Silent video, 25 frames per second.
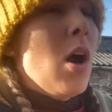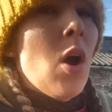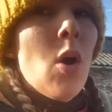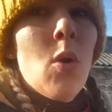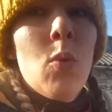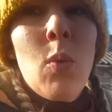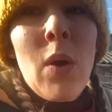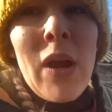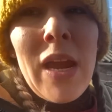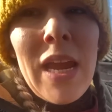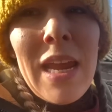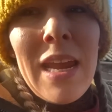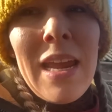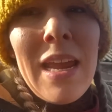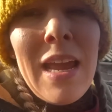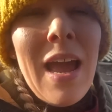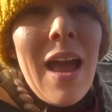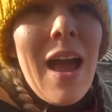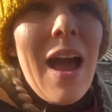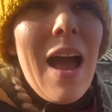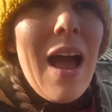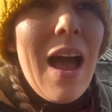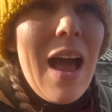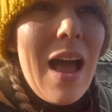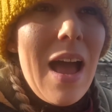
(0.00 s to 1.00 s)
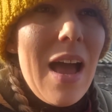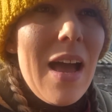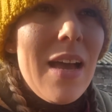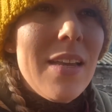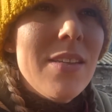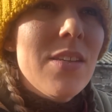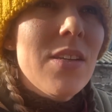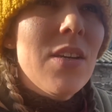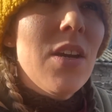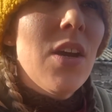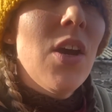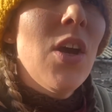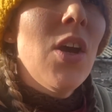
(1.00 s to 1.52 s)
We
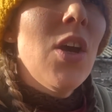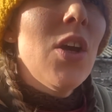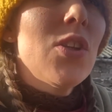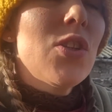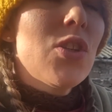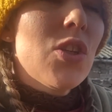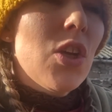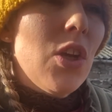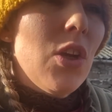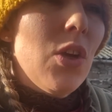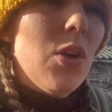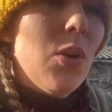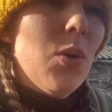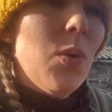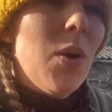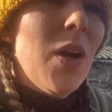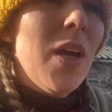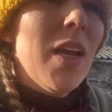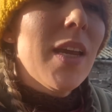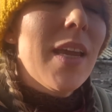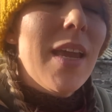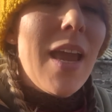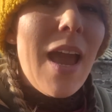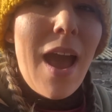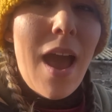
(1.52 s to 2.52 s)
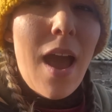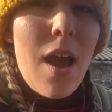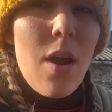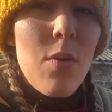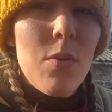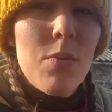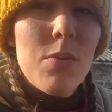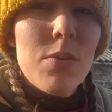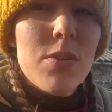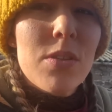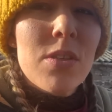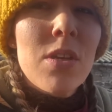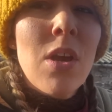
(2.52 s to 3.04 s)
had 2
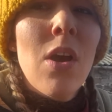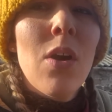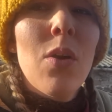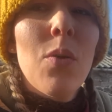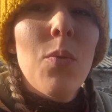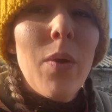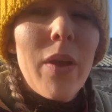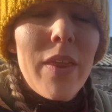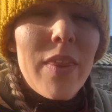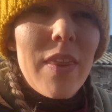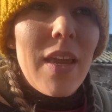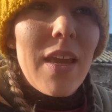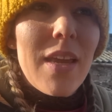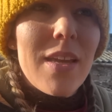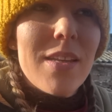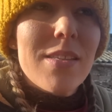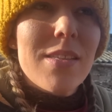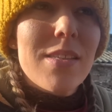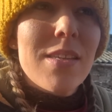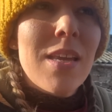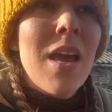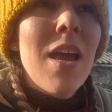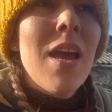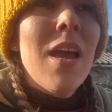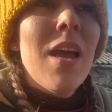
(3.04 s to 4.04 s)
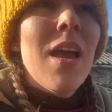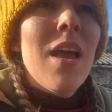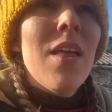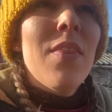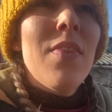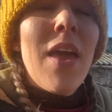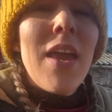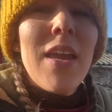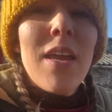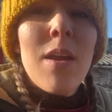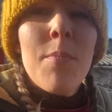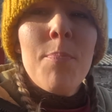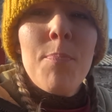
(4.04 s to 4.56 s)
cows with it.
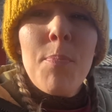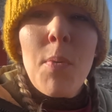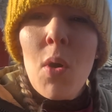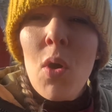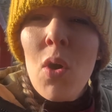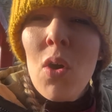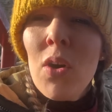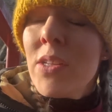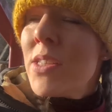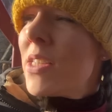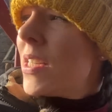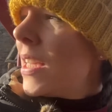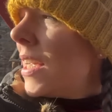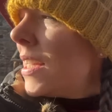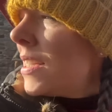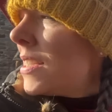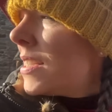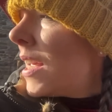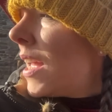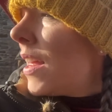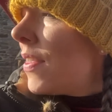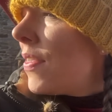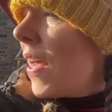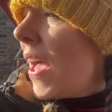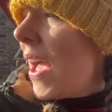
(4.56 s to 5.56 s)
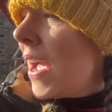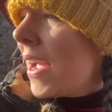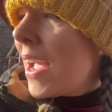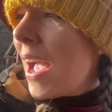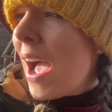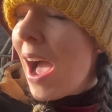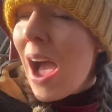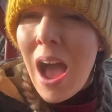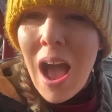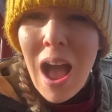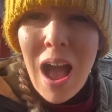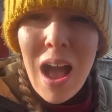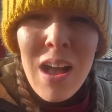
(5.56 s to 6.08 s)
They aborted their
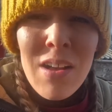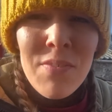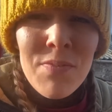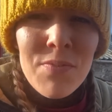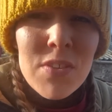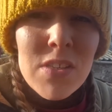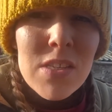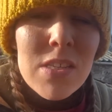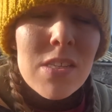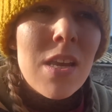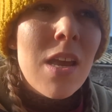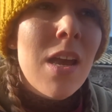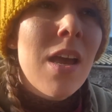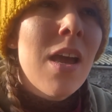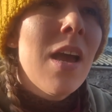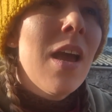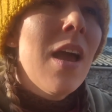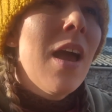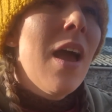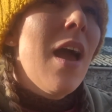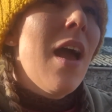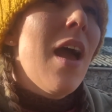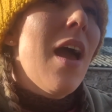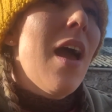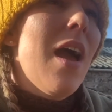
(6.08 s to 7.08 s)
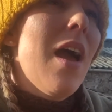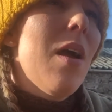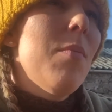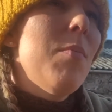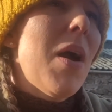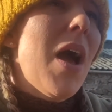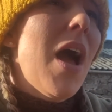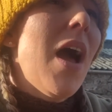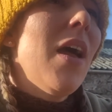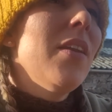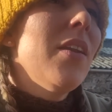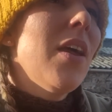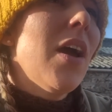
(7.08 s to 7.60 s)
calves.
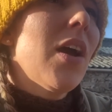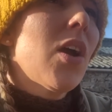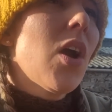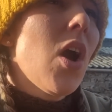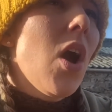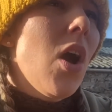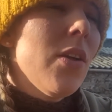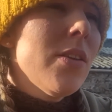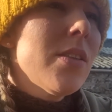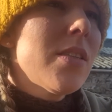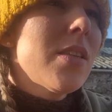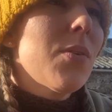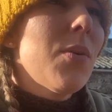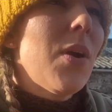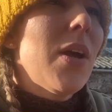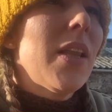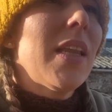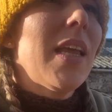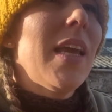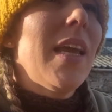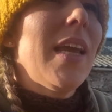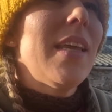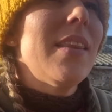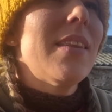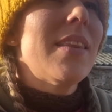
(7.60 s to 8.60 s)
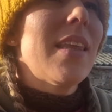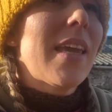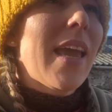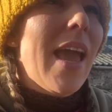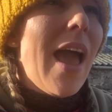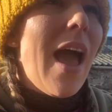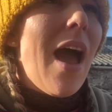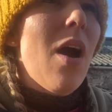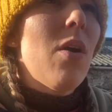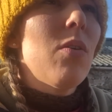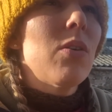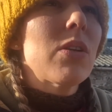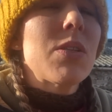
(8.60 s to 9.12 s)
And consequently, the
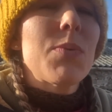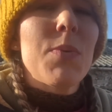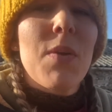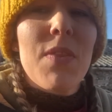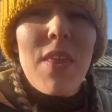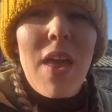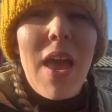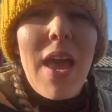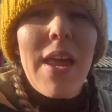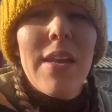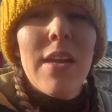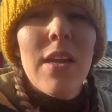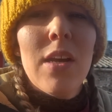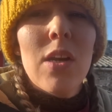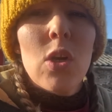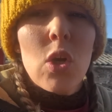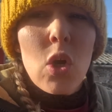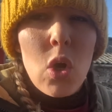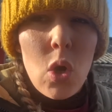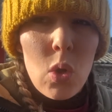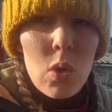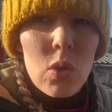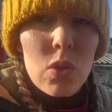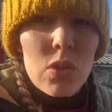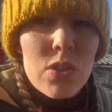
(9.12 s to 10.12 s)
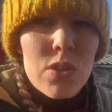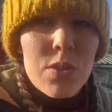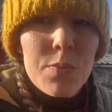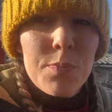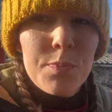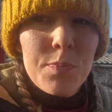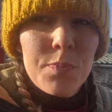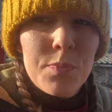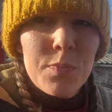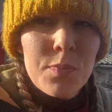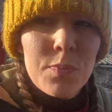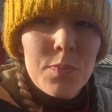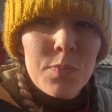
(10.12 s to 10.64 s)
cows were then culled.
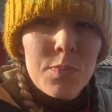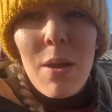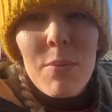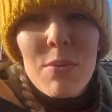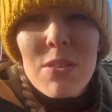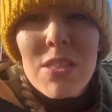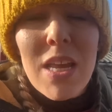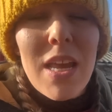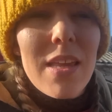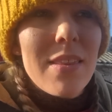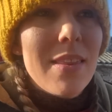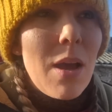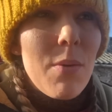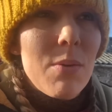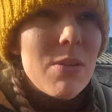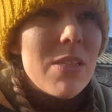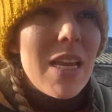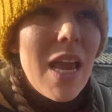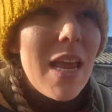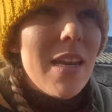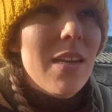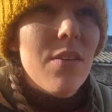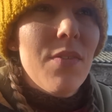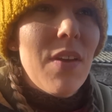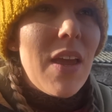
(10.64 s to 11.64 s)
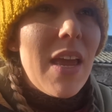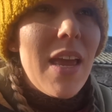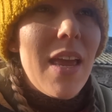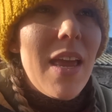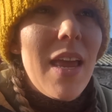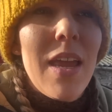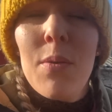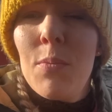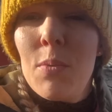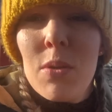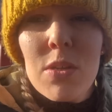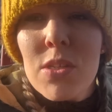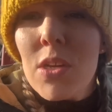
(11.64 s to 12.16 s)
That was it. That was the end of it.
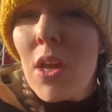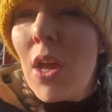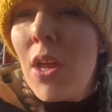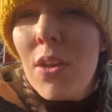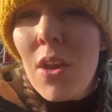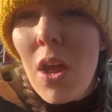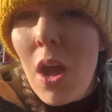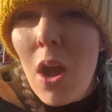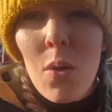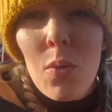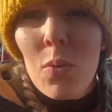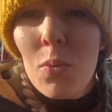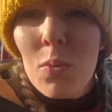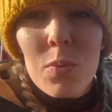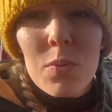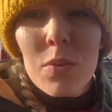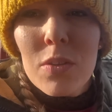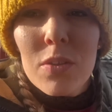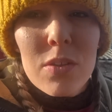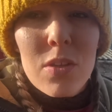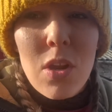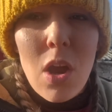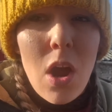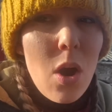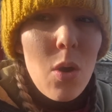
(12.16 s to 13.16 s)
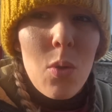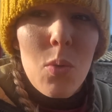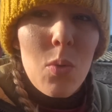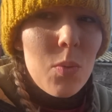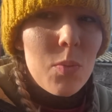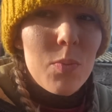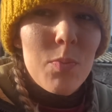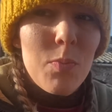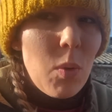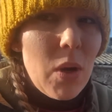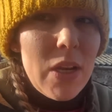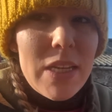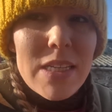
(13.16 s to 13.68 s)
It was a
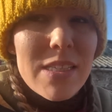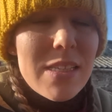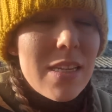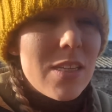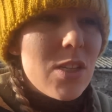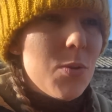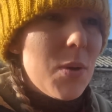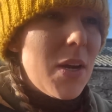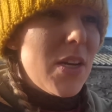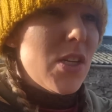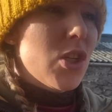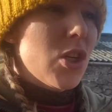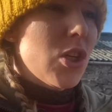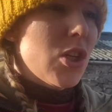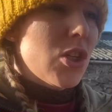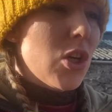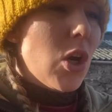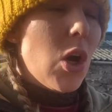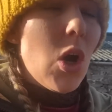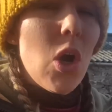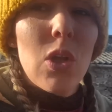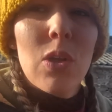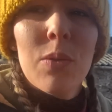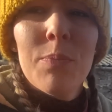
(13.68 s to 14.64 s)
no-win situation at all.